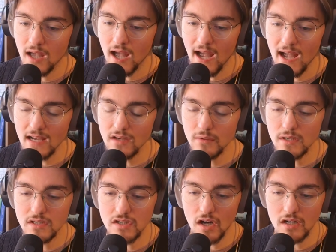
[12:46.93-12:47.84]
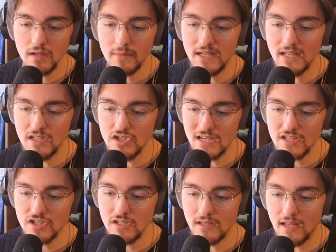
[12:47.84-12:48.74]
accurate document
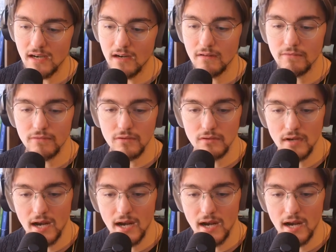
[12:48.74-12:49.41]
ingestion layer for